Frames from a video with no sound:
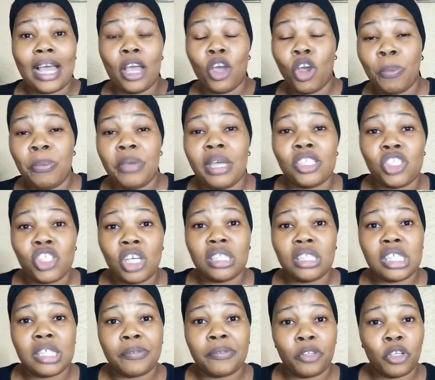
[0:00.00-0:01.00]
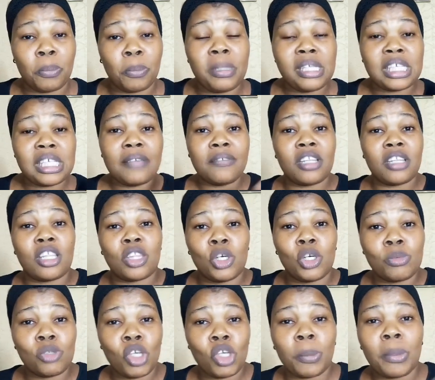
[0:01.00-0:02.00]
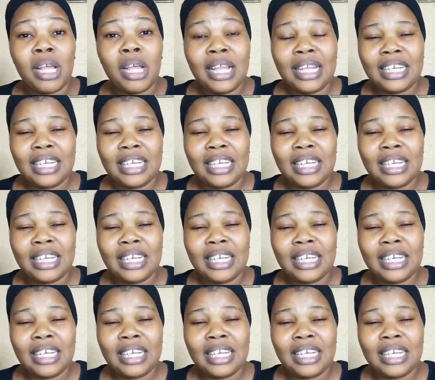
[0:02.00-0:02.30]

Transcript: I hope you enjoyed this video. Please give it a thumbs up,